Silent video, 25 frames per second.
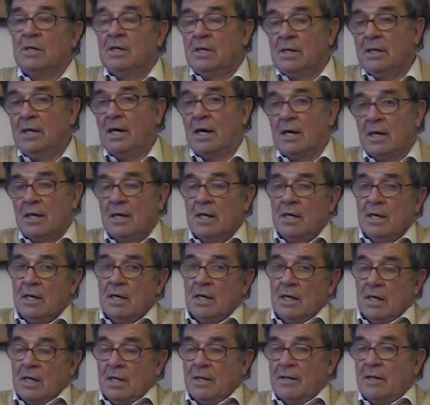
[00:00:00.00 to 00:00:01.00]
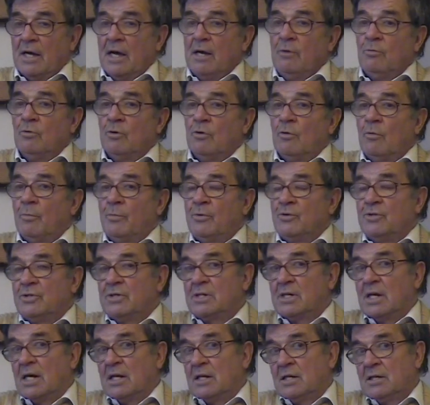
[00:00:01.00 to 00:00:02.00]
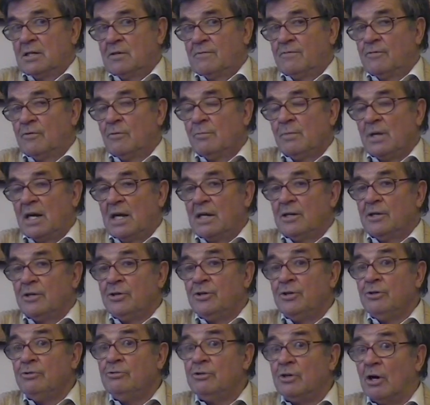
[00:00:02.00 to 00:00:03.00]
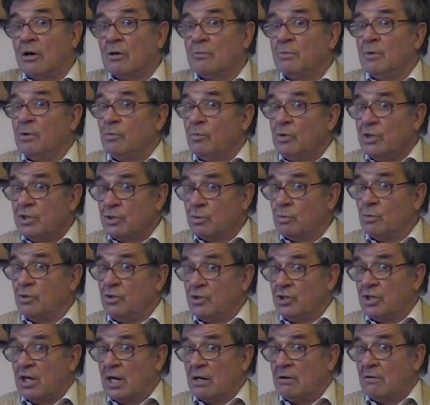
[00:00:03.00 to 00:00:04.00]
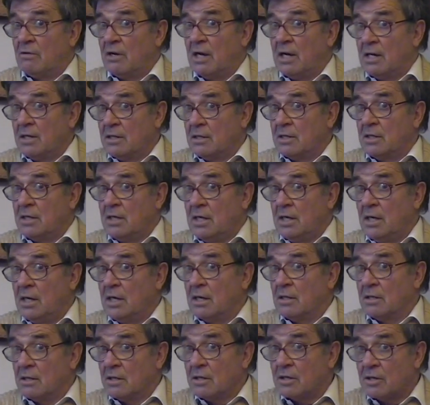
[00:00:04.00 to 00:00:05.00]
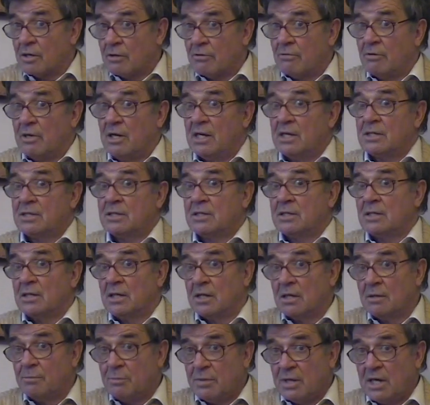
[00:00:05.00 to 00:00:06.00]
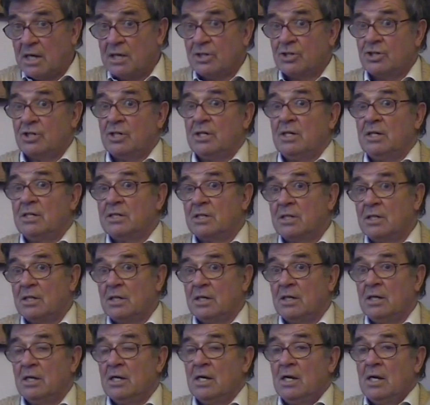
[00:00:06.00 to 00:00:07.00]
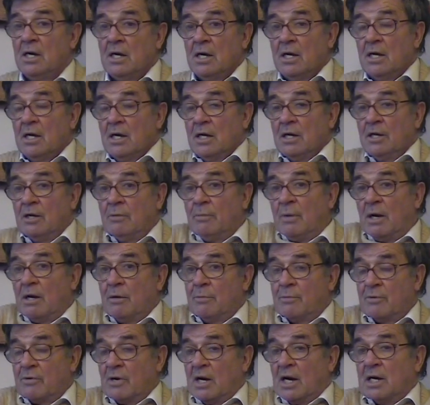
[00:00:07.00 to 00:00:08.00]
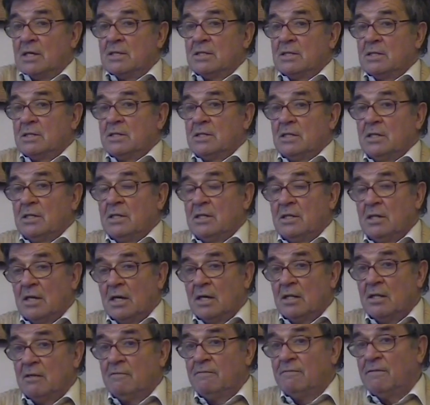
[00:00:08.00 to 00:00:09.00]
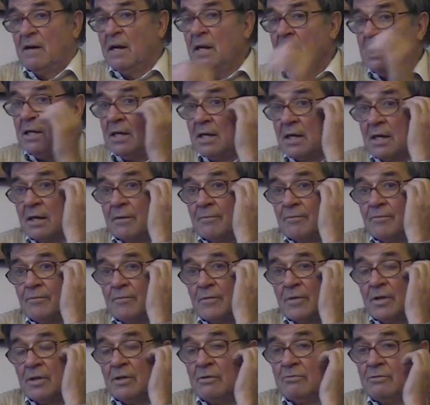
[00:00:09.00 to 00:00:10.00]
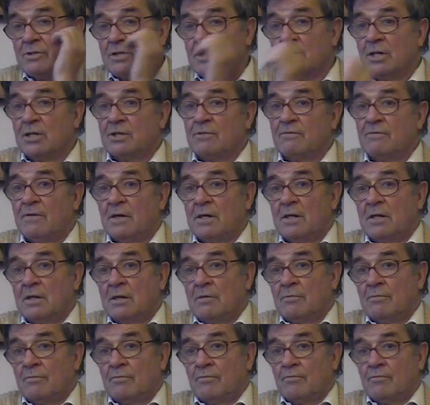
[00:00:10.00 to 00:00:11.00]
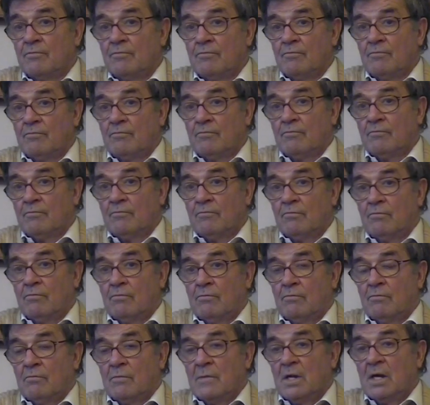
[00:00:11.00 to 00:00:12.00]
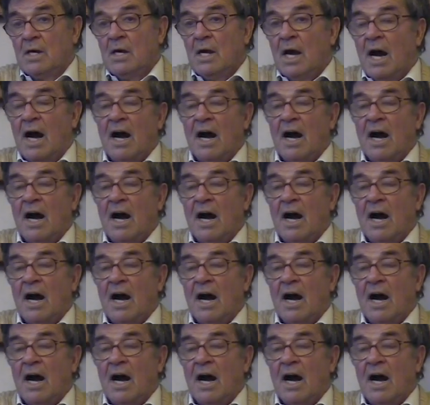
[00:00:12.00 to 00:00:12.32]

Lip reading: Yeah. They were all put together to formulate a new dogma, which would generate the careers and the PhDs and the Nobel Prizes and the funding. And that was Solvay. Solvay was this industrial...